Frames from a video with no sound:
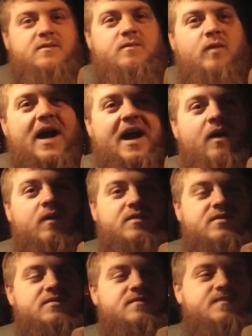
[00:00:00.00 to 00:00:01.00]
Wow.
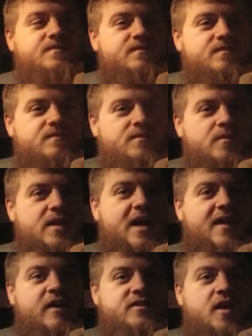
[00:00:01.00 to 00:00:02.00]

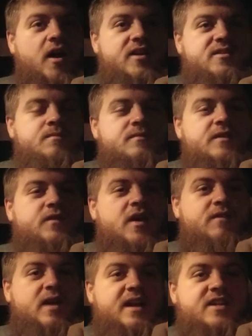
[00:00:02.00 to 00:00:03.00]
Yeah, that was awesome. If you
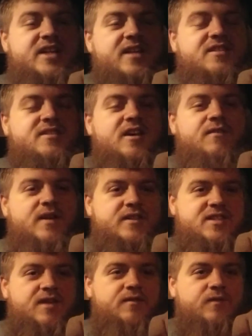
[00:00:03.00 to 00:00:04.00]
ever get a chance to see
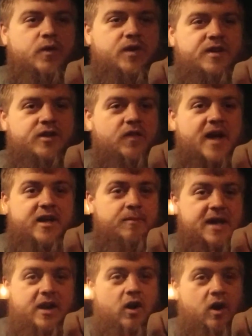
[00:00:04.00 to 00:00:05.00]
Avenged Sevenfold and you like
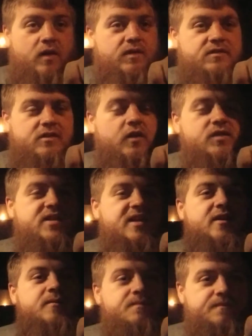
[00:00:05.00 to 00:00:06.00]
them at all, go see
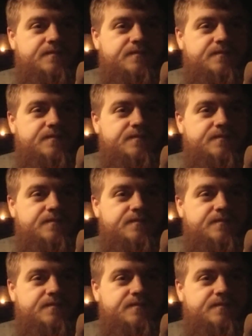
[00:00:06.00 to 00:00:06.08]
them.